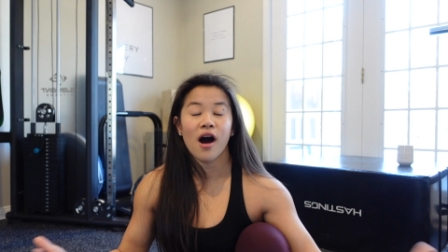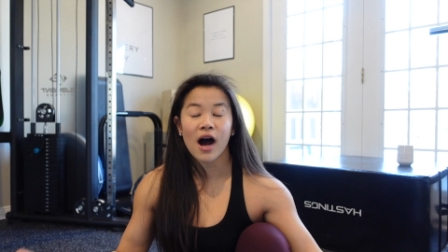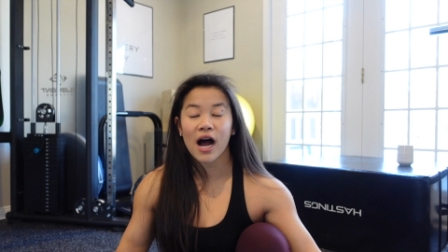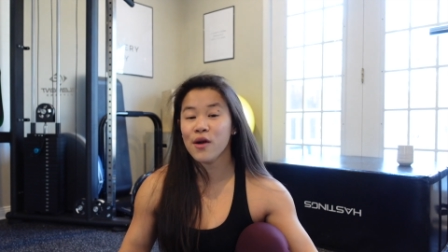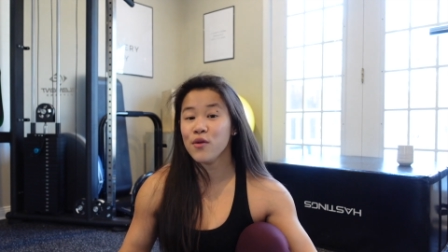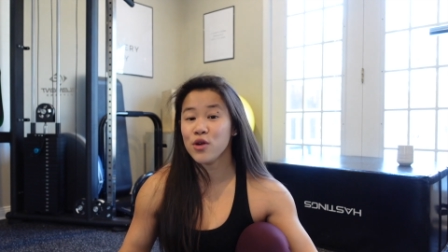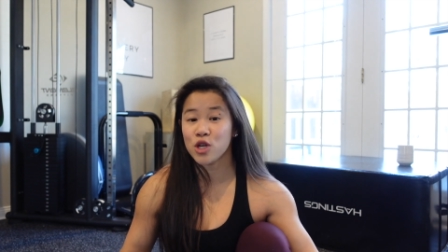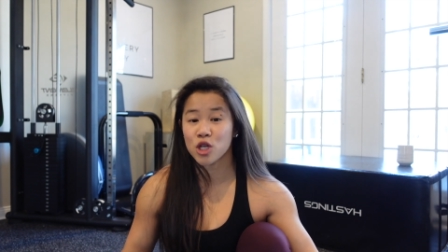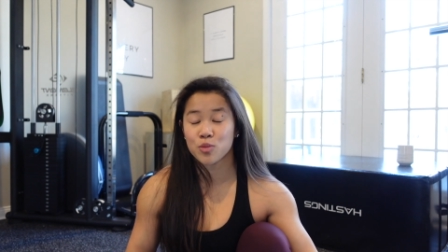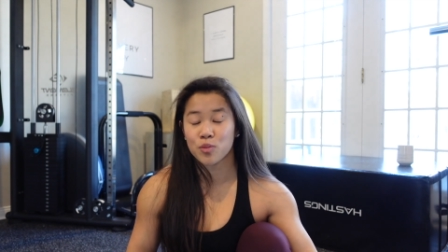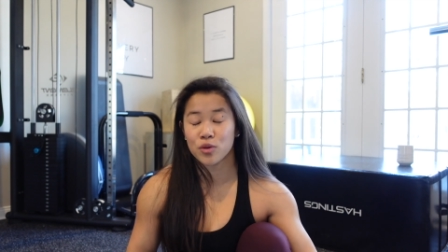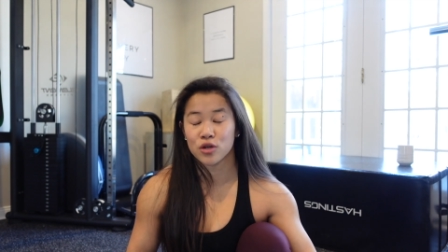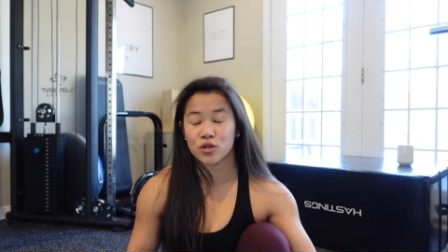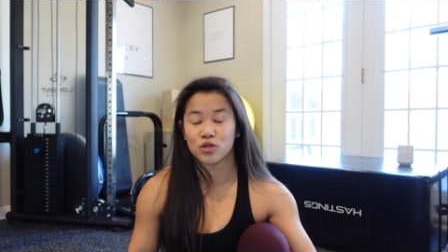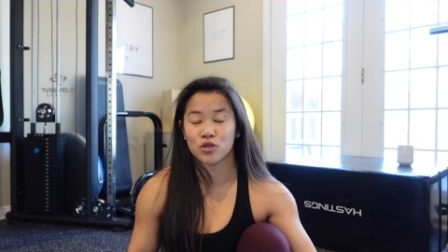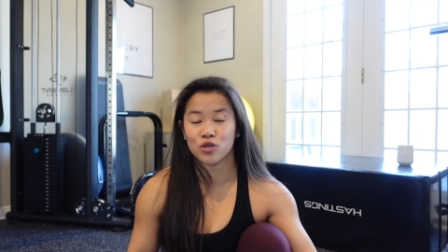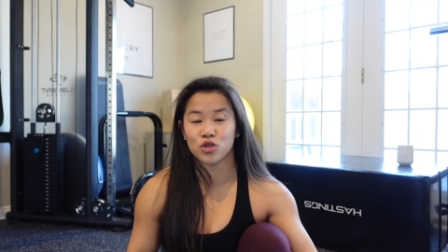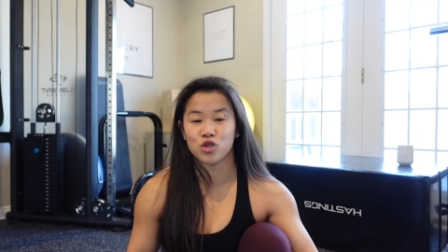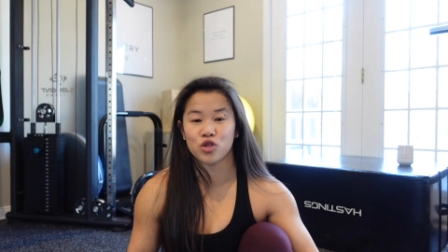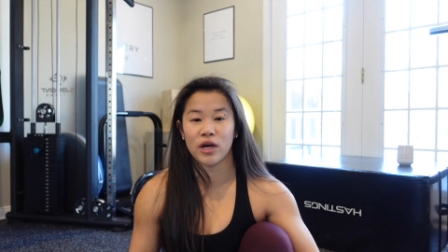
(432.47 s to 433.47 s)
I would just
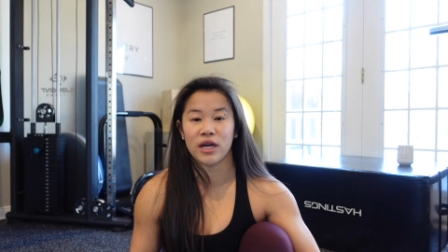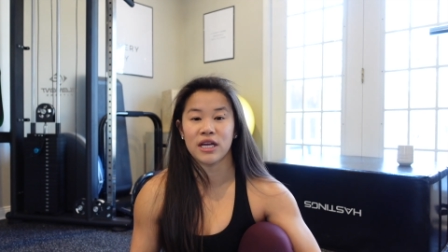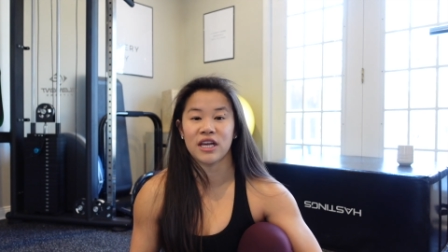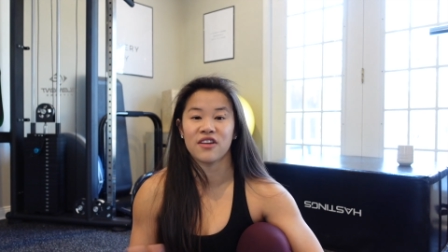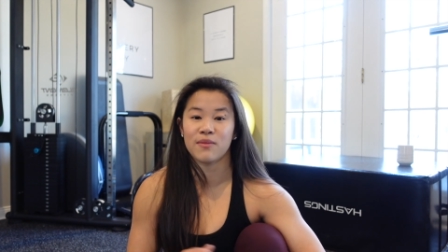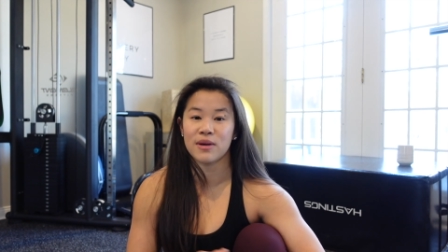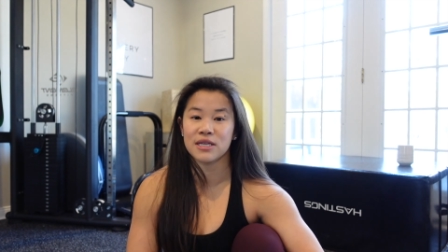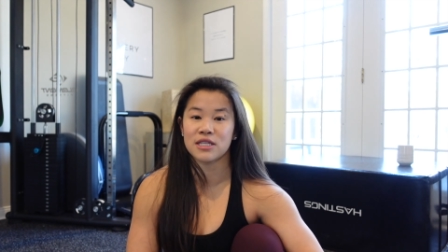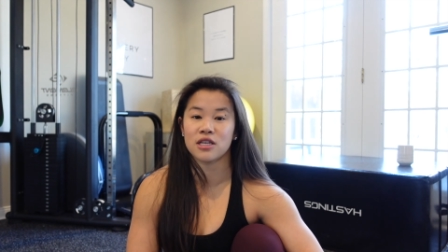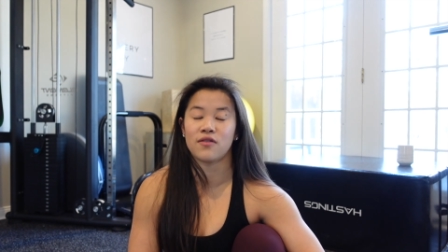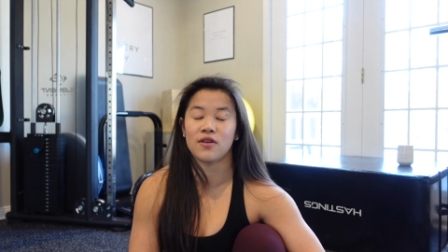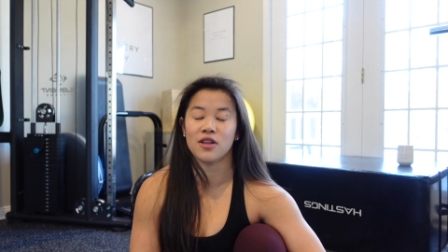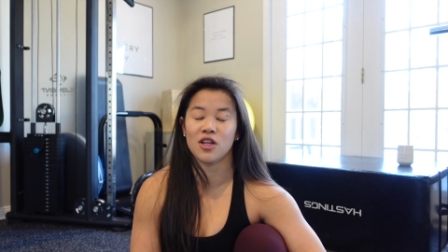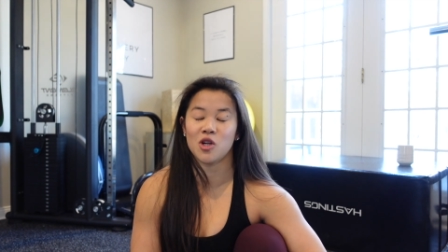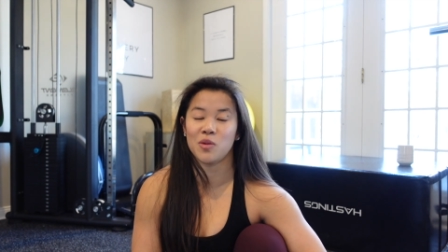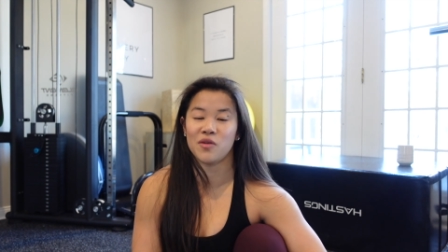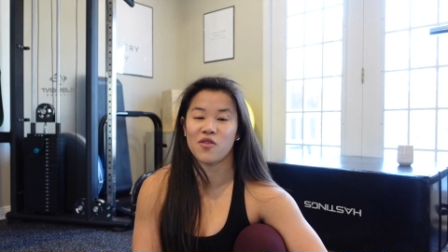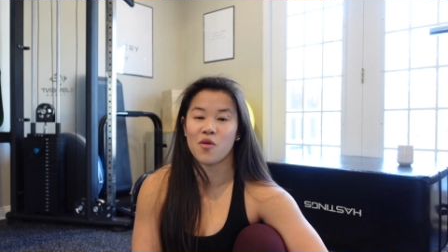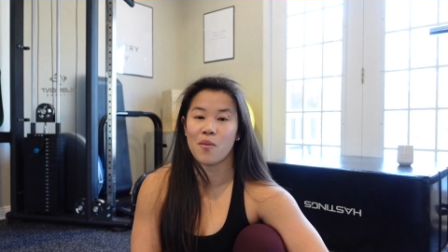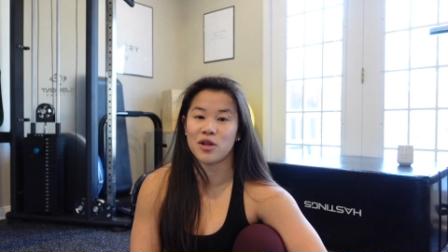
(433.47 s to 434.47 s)
personal train, give myself a
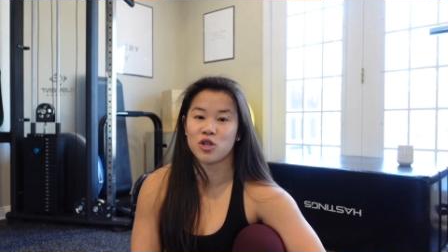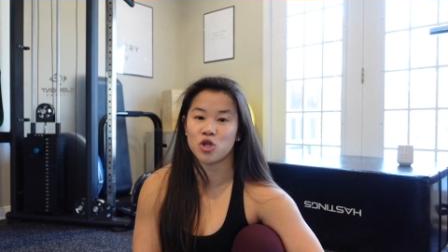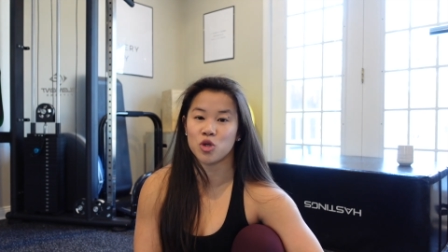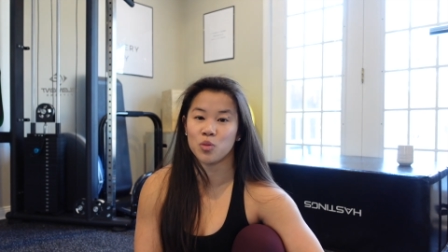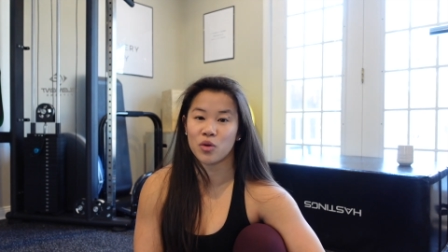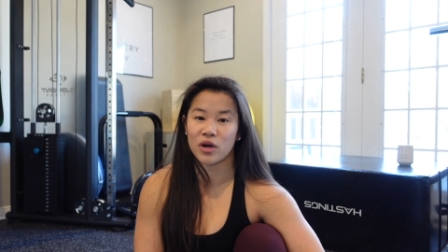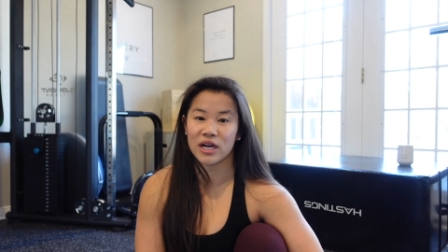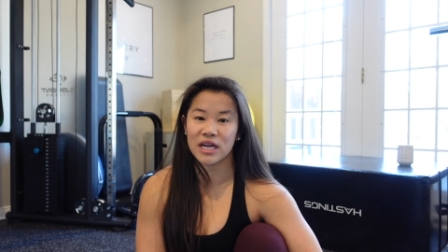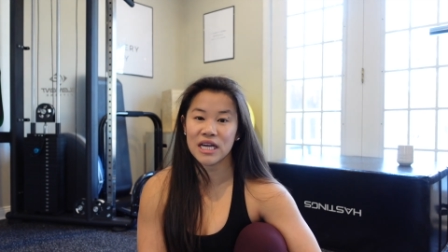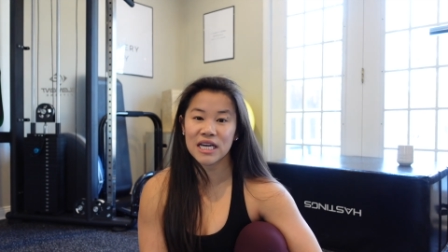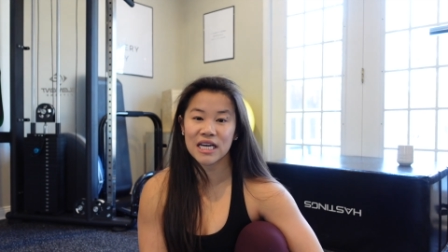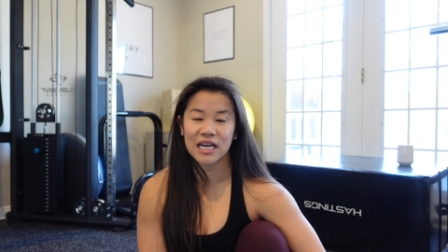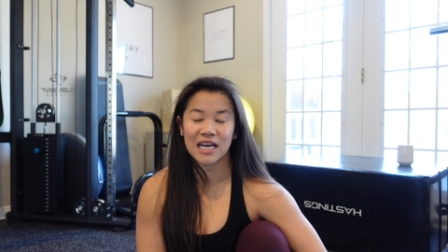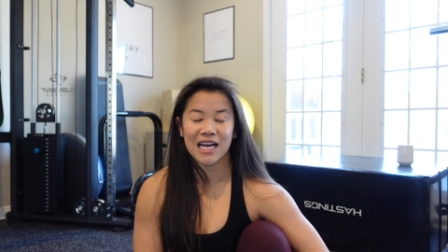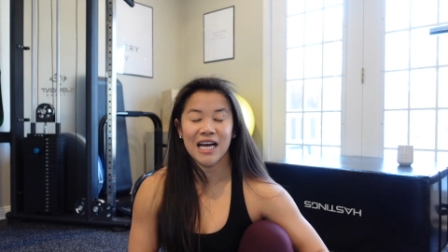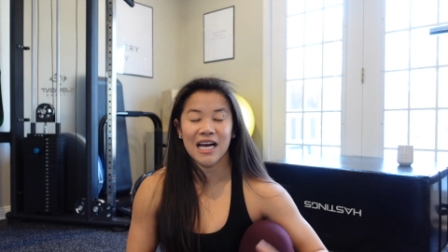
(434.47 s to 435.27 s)
little bit of a mental break.